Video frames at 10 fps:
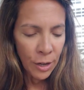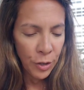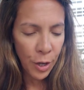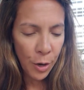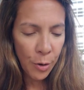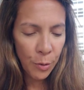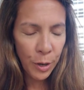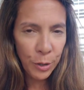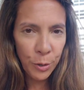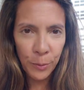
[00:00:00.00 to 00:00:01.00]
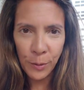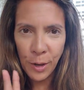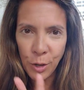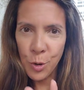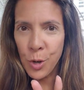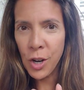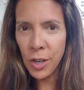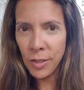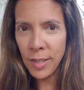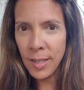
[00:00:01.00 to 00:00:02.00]
So, two
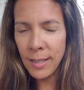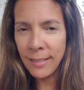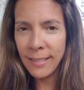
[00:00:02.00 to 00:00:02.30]
cards